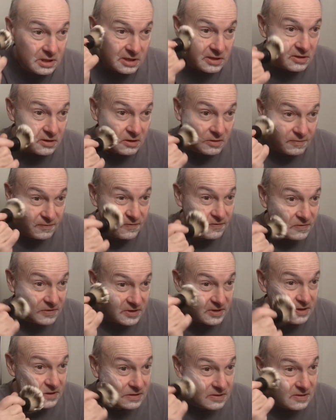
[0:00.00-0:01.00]
and
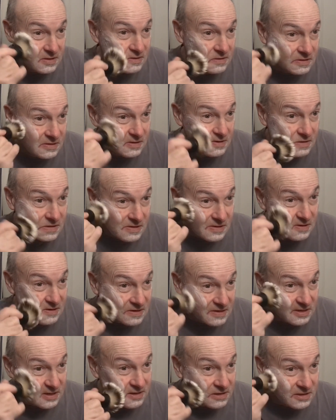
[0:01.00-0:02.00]
hopefully
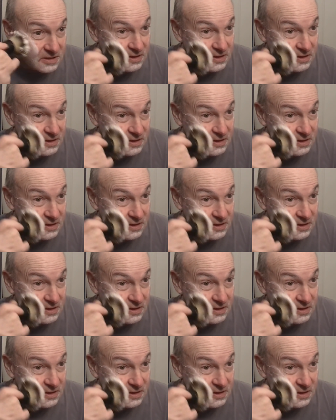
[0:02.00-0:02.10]
I get a